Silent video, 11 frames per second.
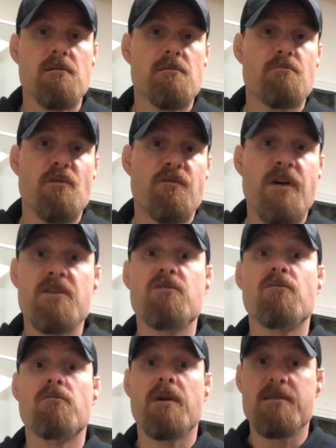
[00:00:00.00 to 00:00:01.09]

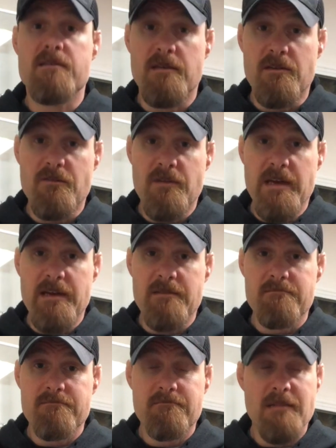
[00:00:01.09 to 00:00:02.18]
professional wrestling fan.
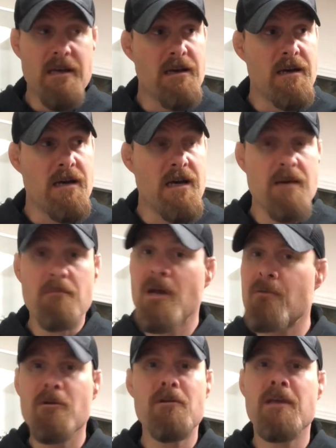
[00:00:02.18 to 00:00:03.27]
I'm
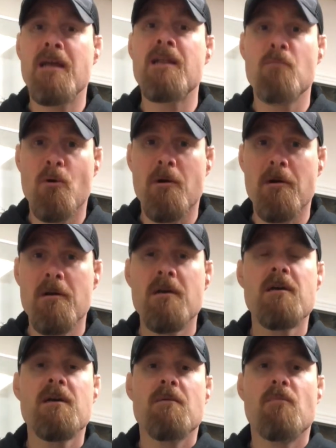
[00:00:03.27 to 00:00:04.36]
not really anymore,
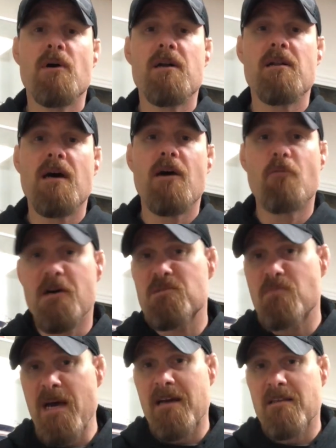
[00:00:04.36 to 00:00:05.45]
but I was
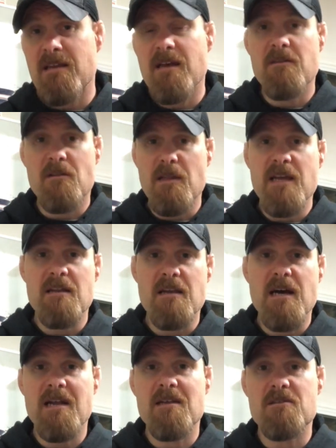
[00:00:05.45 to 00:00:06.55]
back then, the late
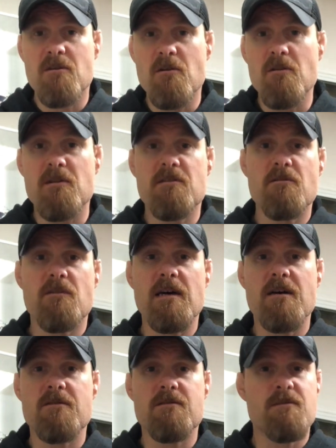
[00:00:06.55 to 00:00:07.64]
90s, early
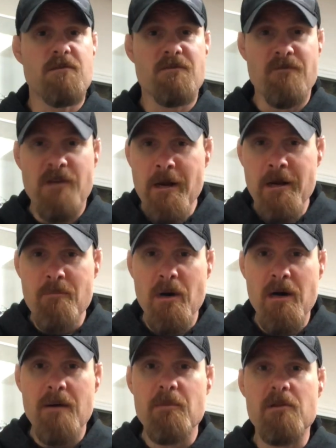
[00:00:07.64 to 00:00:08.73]
2000s. It was very
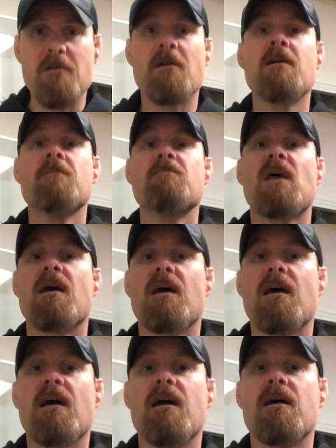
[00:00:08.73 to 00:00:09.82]
popular,
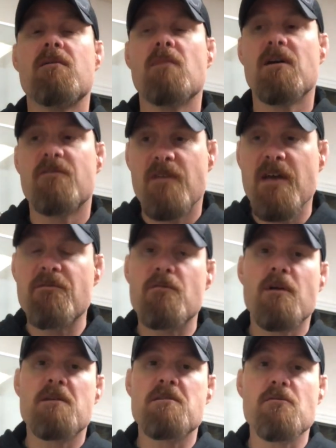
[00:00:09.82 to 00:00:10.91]
and my favorite
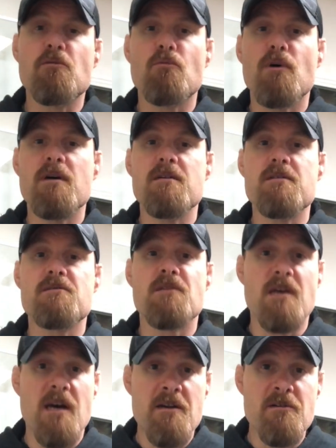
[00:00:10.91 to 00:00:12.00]
wrestler was
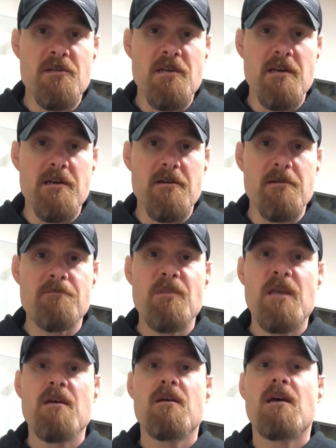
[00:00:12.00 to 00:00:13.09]
The Undertaker.
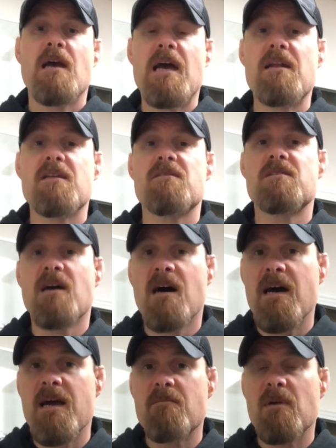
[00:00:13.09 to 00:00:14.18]
And at the
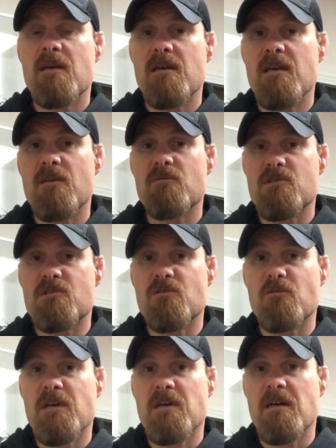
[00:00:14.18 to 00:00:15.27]
time, he was
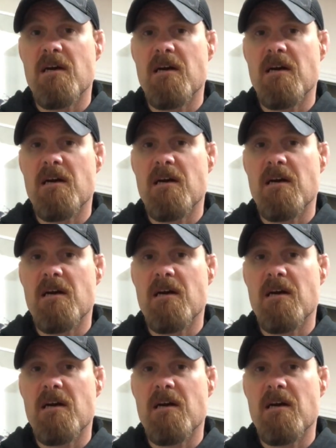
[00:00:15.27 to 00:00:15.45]
doing